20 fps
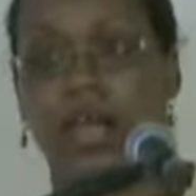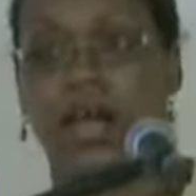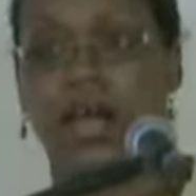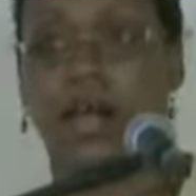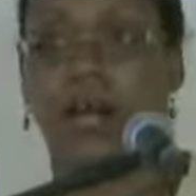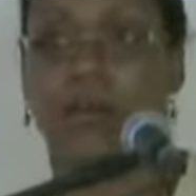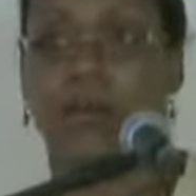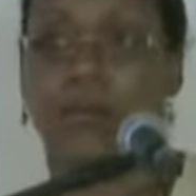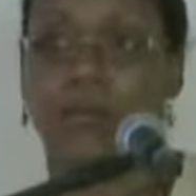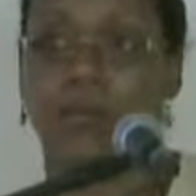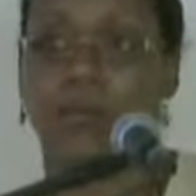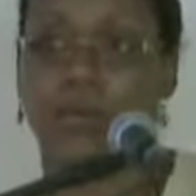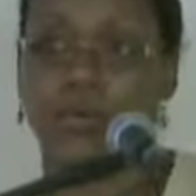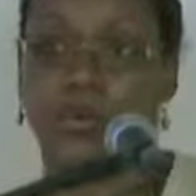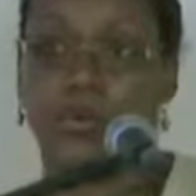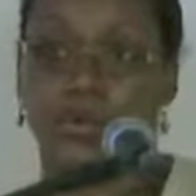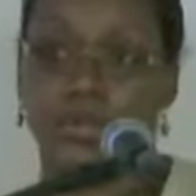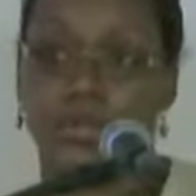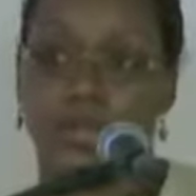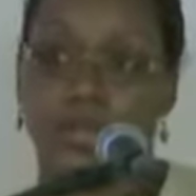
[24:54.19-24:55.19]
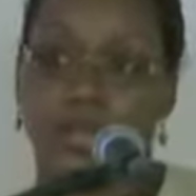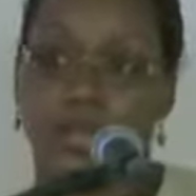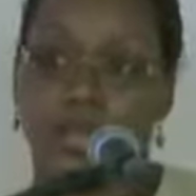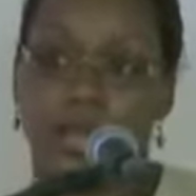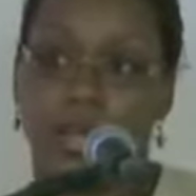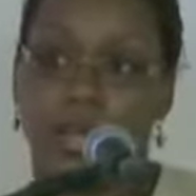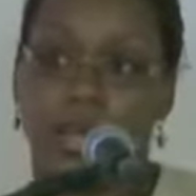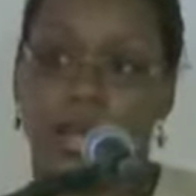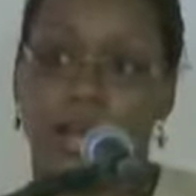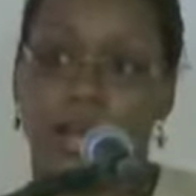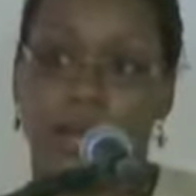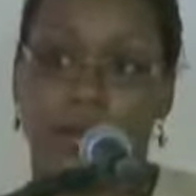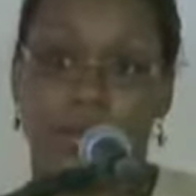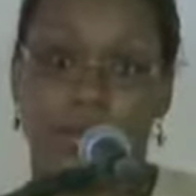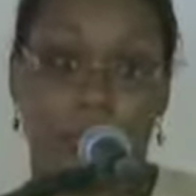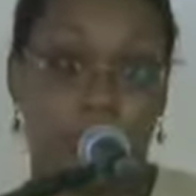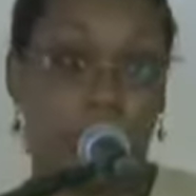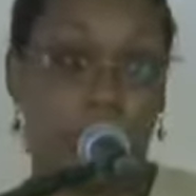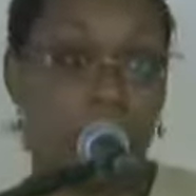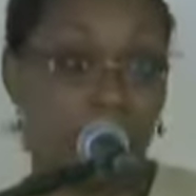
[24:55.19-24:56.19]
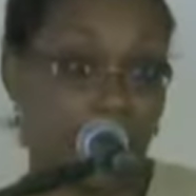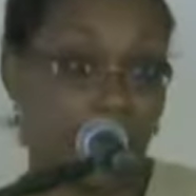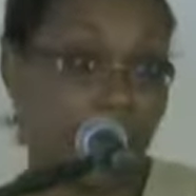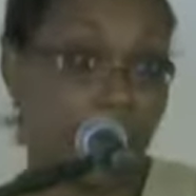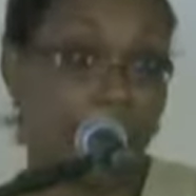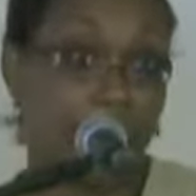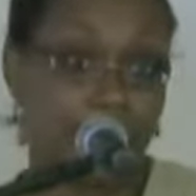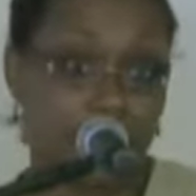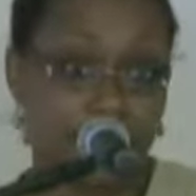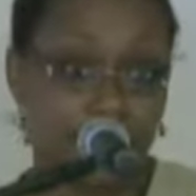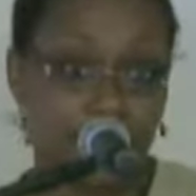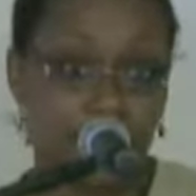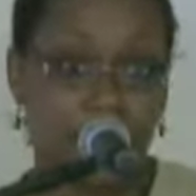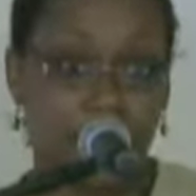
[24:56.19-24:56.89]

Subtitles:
mode was very good.